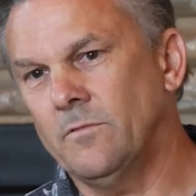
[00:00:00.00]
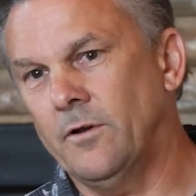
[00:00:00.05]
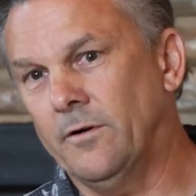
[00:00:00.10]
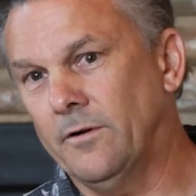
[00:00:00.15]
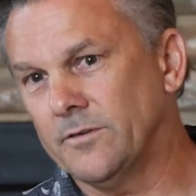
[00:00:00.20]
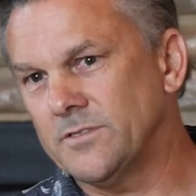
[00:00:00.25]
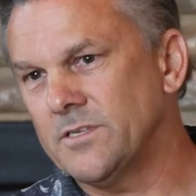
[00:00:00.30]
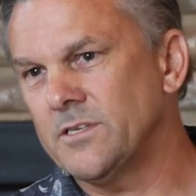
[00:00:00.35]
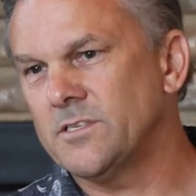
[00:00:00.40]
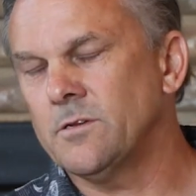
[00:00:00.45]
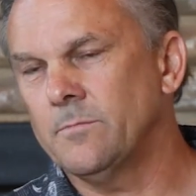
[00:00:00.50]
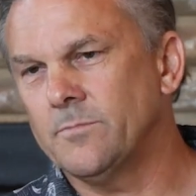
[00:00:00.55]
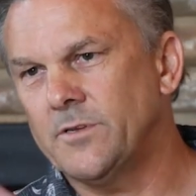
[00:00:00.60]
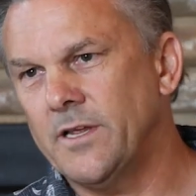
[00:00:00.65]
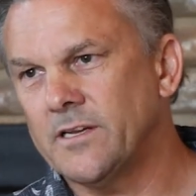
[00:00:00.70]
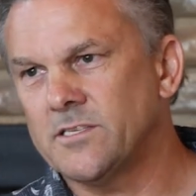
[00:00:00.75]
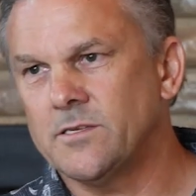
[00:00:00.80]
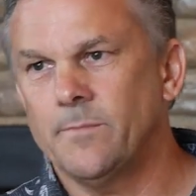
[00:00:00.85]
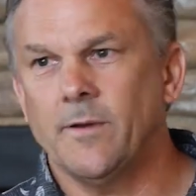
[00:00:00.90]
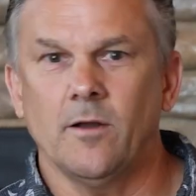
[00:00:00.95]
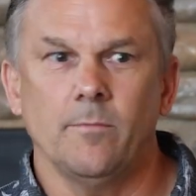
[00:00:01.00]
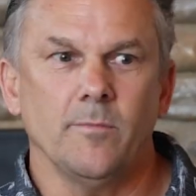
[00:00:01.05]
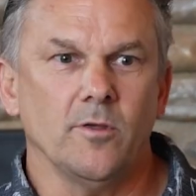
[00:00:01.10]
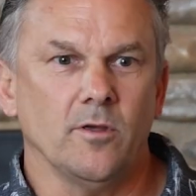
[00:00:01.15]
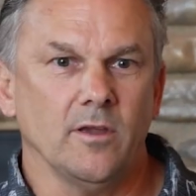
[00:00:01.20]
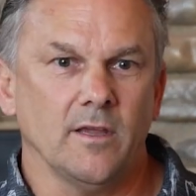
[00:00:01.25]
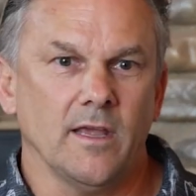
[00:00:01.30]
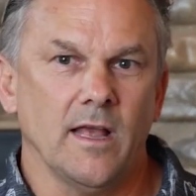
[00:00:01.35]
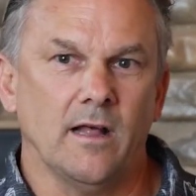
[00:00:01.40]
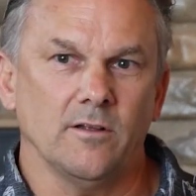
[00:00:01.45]
Their system takes about 1
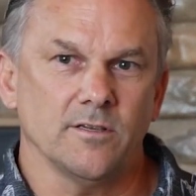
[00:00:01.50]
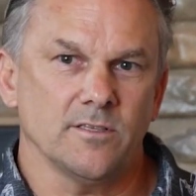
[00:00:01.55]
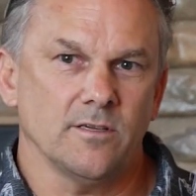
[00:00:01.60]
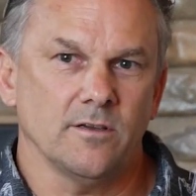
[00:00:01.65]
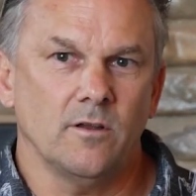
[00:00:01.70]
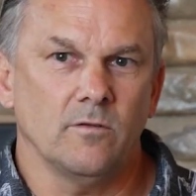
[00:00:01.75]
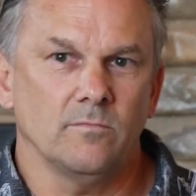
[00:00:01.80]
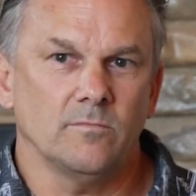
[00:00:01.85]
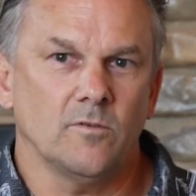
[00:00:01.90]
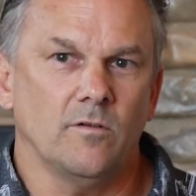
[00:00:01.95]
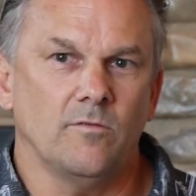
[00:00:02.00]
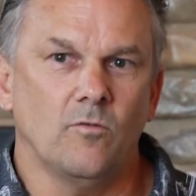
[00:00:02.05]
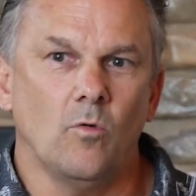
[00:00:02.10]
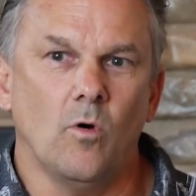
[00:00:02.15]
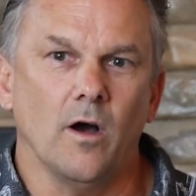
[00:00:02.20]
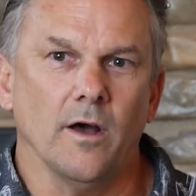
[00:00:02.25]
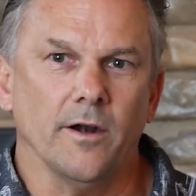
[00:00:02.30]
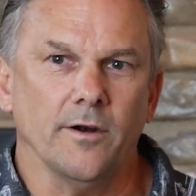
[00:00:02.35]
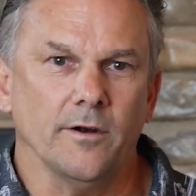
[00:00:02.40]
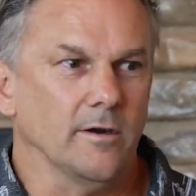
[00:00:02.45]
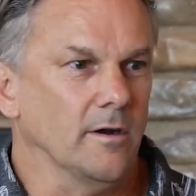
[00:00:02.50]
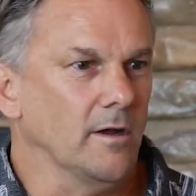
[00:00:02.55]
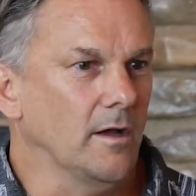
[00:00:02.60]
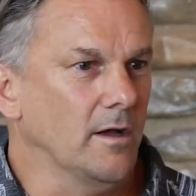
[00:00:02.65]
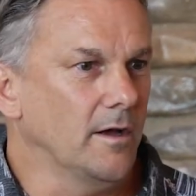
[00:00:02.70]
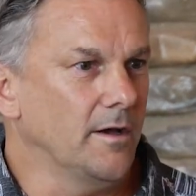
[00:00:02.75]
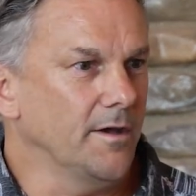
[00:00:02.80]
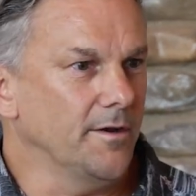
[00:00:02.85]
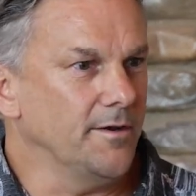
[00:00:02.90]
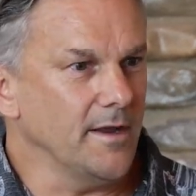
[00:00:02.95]
million gallons of
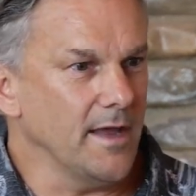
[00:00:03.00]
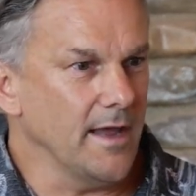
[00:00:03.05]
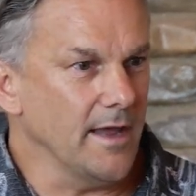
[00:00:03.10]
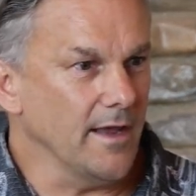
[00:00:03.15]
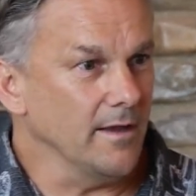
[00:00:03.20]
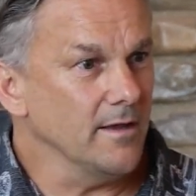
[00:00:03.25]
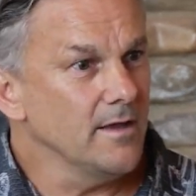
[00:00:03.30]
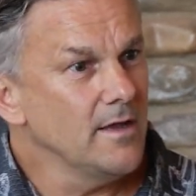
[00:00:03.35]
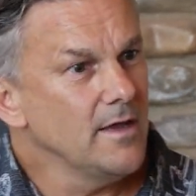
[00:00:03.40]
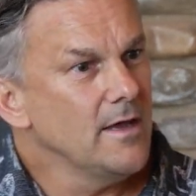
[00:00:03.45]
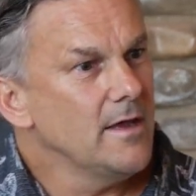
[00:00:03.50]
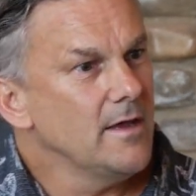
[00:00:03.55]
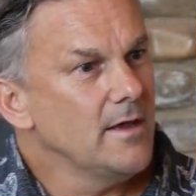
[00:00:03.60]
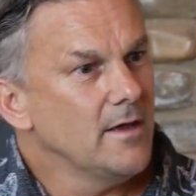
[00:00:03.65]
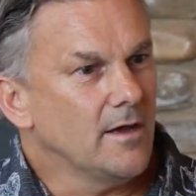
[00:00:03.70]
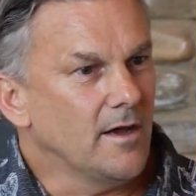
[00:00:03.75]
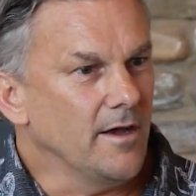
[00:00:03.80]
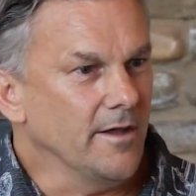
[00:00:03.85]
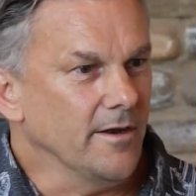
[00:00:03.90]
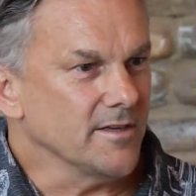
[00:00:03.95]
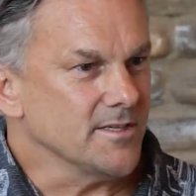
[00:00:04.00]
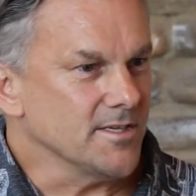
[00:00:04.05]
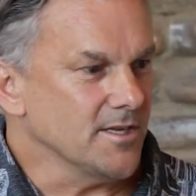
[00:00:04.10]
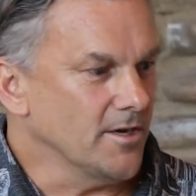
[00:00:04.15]
water a day. And